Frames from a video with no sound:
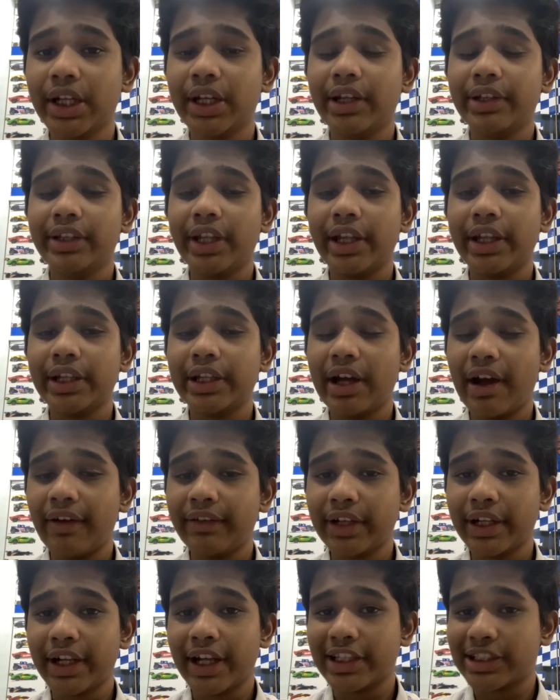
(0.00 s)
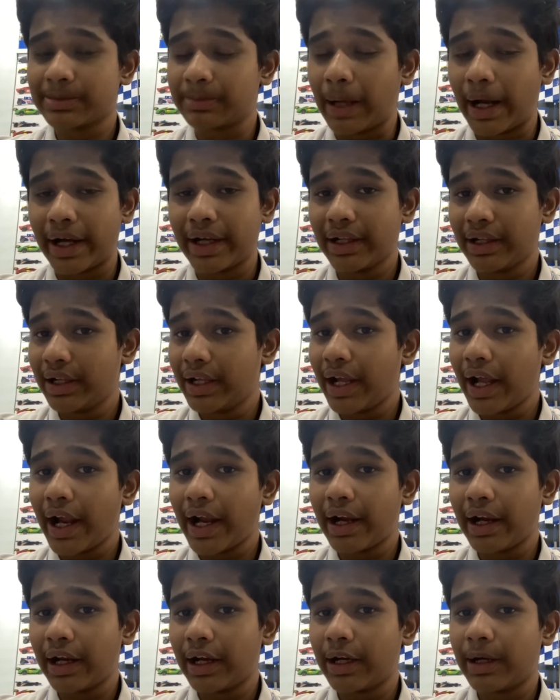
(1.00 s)
Then the governor gets mad.
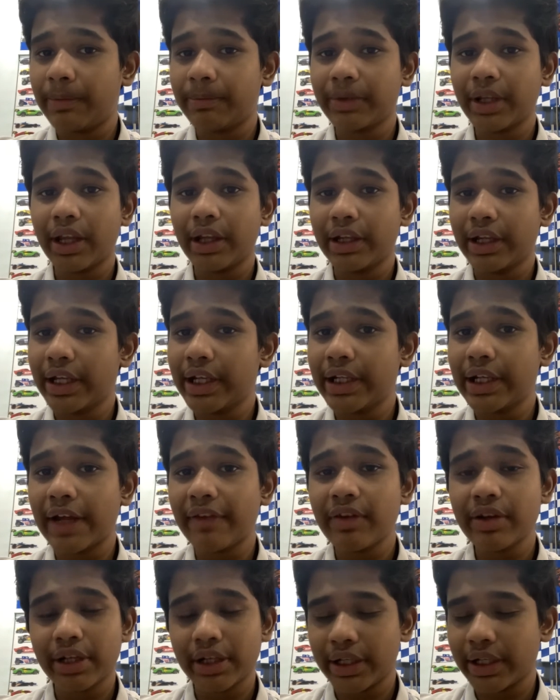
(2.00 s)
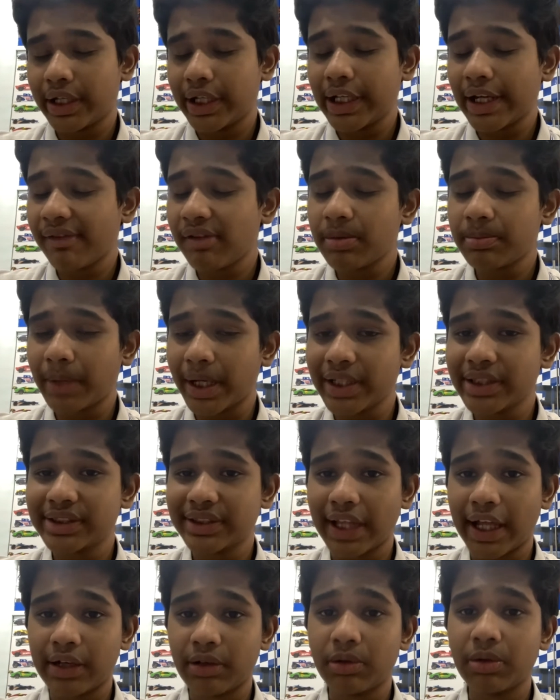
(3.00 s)
He never minds
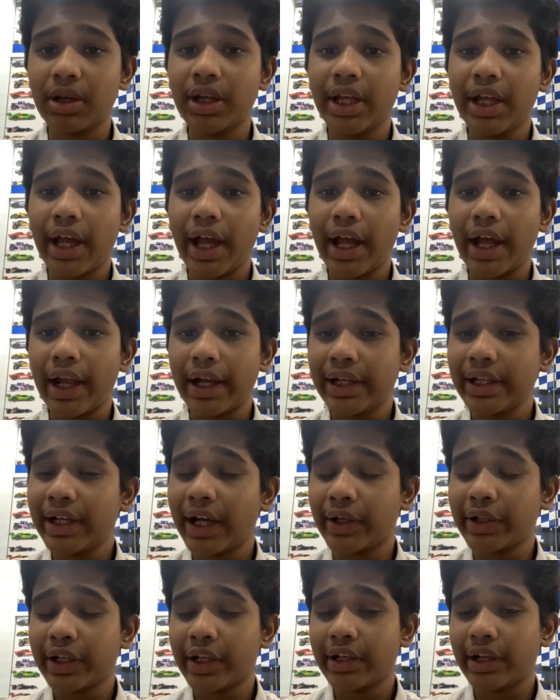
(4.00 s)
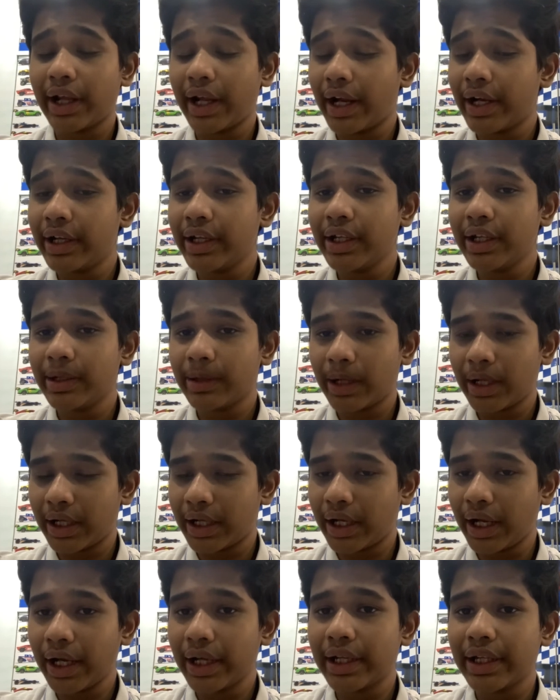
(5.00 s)
Taro, and he
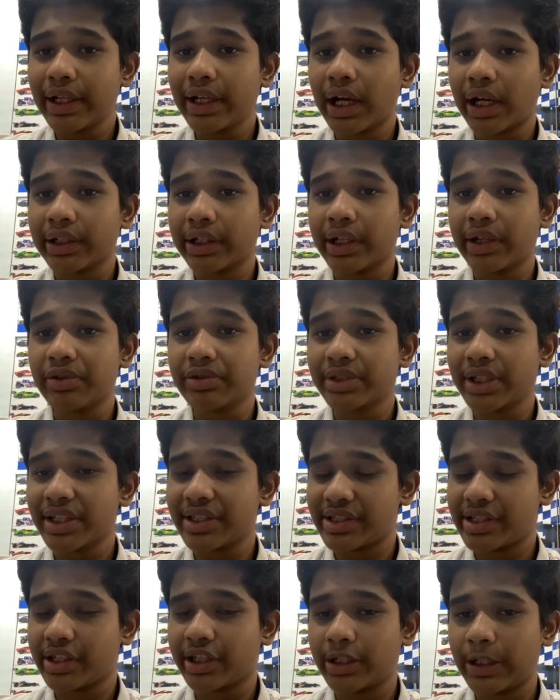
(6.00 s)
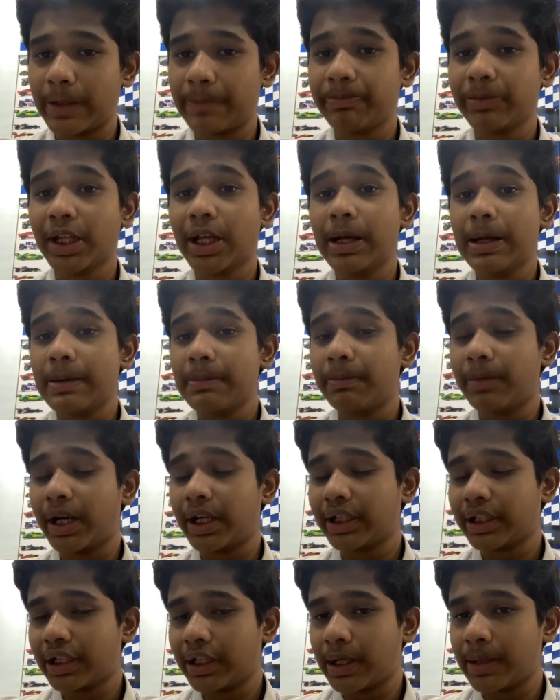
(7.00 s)
continues his journey. But
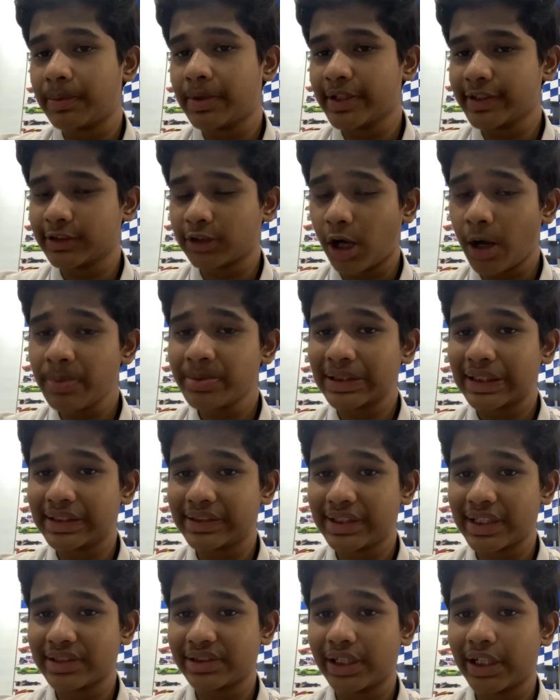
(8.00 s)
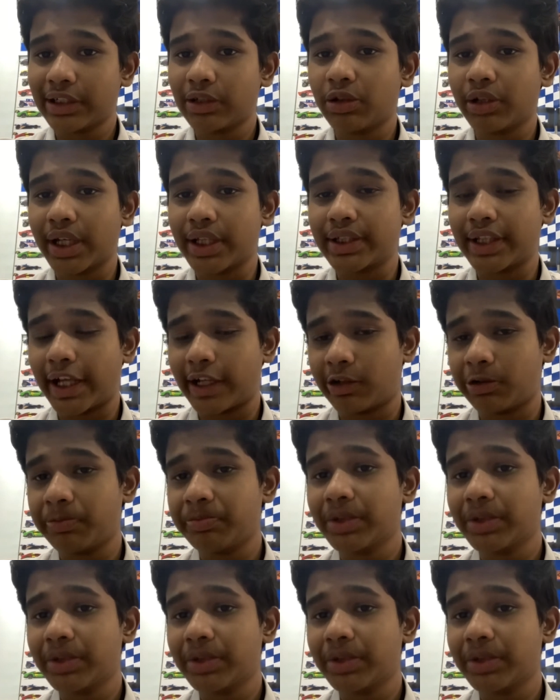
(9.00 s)
he stops and says that, okay, Taro,